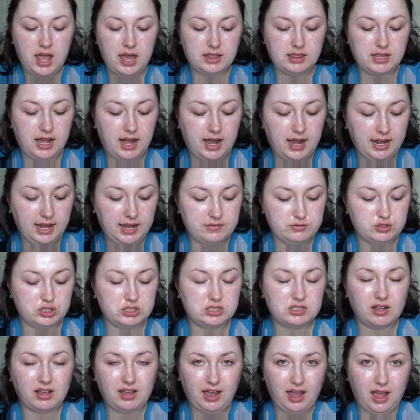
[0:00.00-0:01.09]
that I have
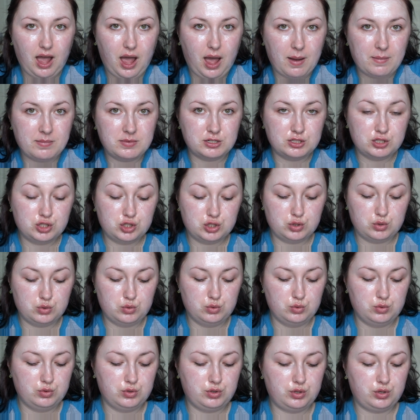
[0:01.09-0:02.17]
just calm and
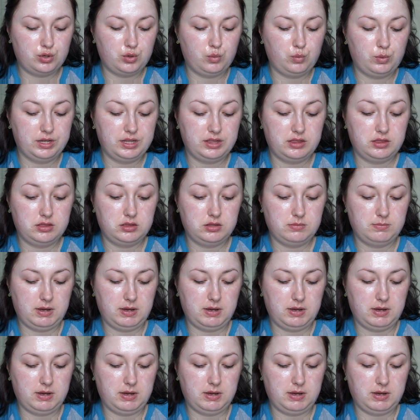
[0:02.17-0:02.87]
soothed with the